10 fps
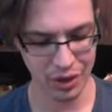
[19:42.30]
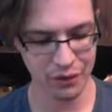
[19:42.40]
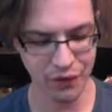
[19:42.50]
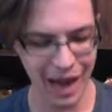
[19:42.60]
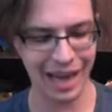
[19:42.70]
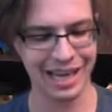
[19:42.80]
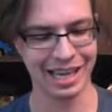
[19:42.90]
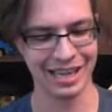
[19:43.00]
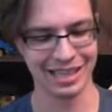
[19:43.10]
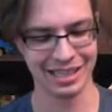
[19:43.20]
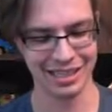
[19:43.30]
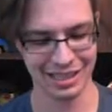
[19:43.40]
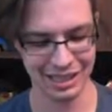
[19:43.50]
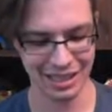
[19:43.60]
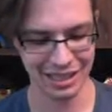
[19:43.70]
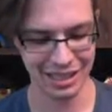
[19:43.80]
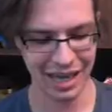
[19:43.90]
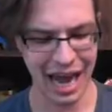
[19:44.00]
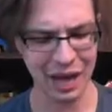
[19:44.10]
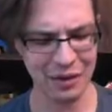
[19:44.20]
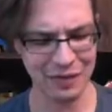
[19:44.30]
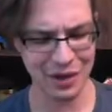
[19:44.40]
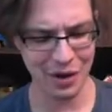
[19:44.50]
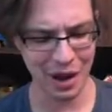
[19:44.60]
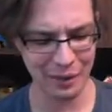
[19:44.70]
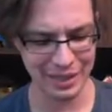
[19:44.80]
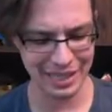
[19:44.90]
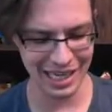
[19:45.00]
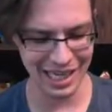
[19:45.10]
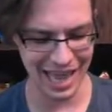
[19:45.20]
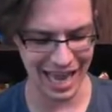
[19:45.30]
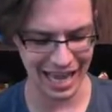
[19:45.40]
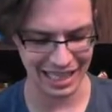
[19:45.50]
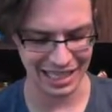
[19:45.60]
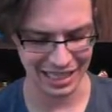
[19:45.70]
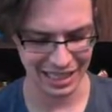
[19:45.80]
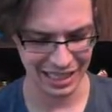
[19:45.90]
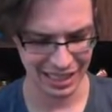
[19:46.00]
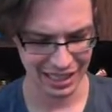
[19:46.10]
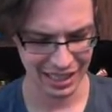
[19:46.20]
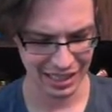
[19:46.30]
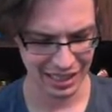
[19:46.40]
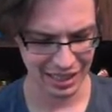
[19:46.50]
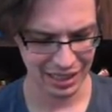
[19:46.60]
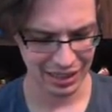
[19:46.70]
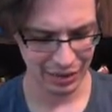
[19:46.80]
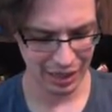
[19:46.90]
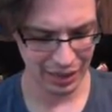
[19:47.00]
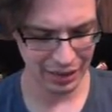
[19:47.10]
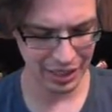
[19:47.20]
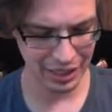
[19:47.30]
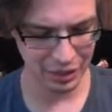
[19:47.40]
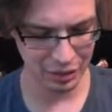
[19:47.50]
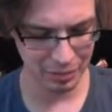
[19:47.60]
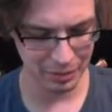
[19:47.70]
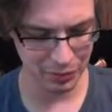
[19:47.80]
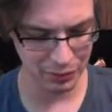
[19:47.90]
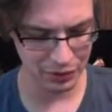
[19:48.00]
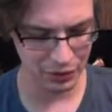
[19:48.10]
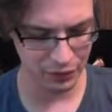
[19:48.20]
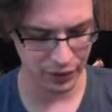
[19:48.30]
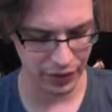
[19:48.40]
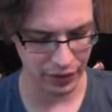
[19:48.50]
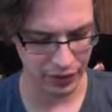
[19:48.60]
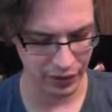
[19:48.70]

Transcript: Fuck! I don't even know how he did that. How did his Shuppet move so far?